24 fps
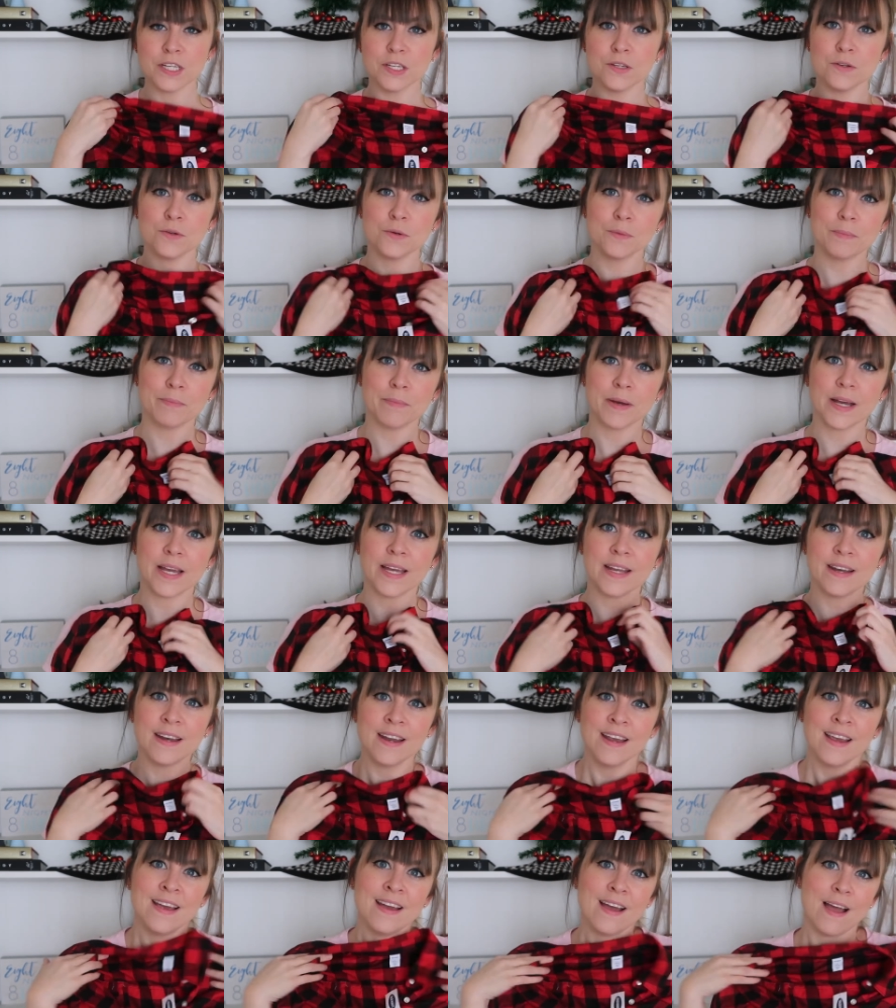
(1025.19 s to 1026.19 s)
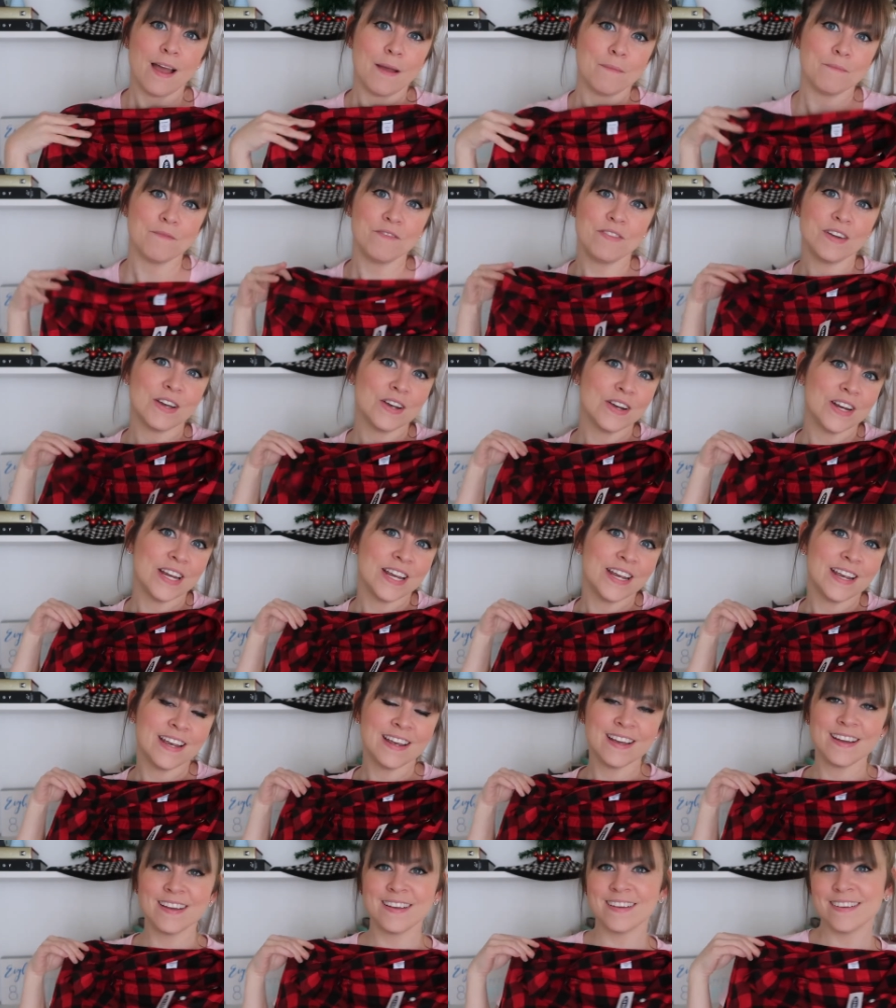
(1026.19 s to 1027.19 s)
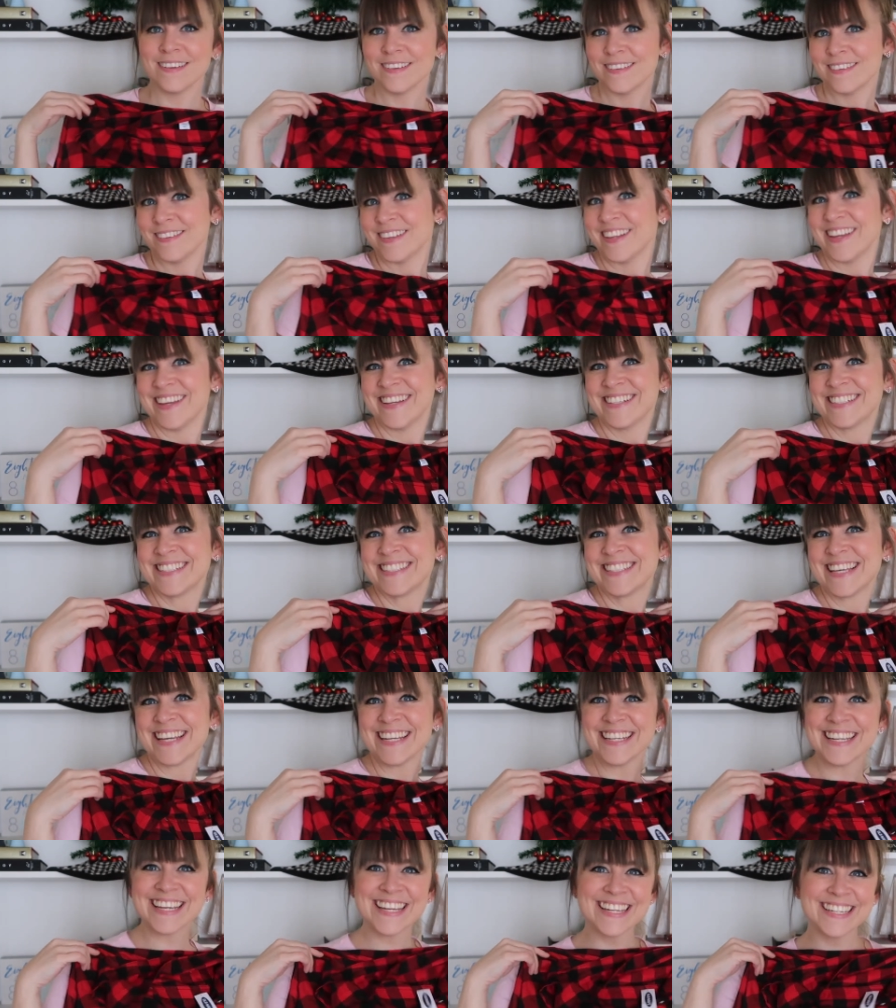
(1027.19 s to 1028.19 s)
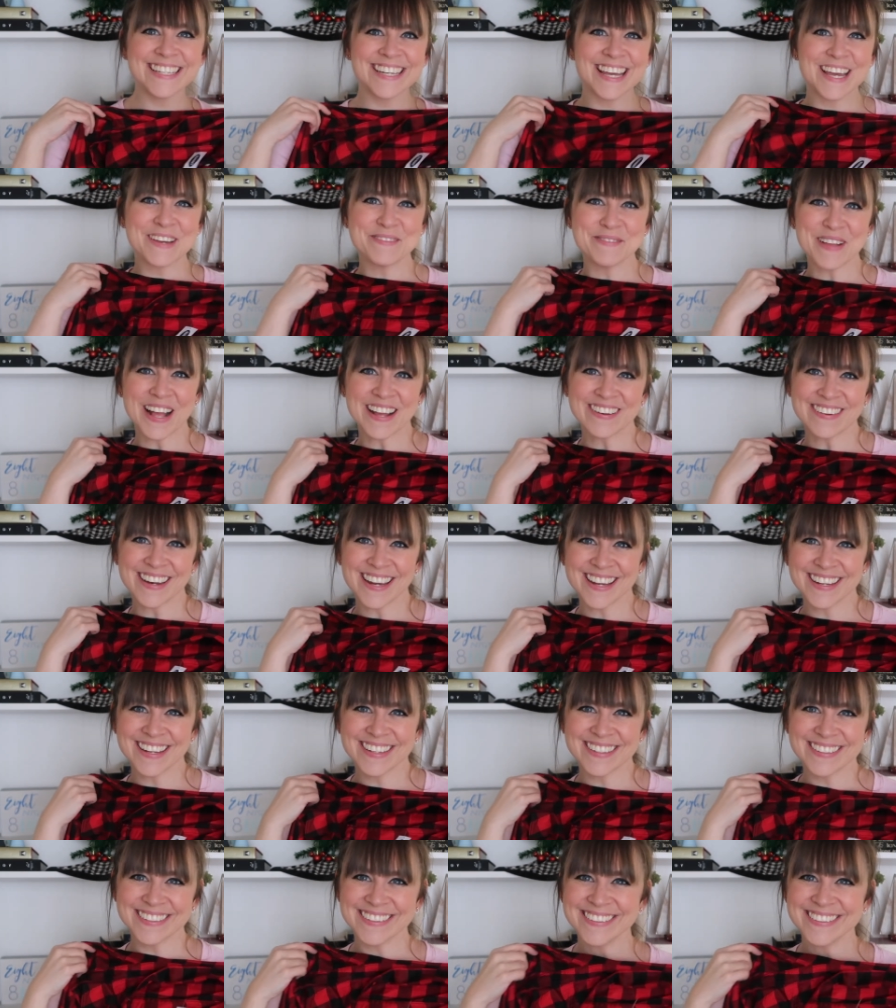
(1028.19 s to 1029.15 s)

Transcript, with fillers: cute, but I'm very excited about it.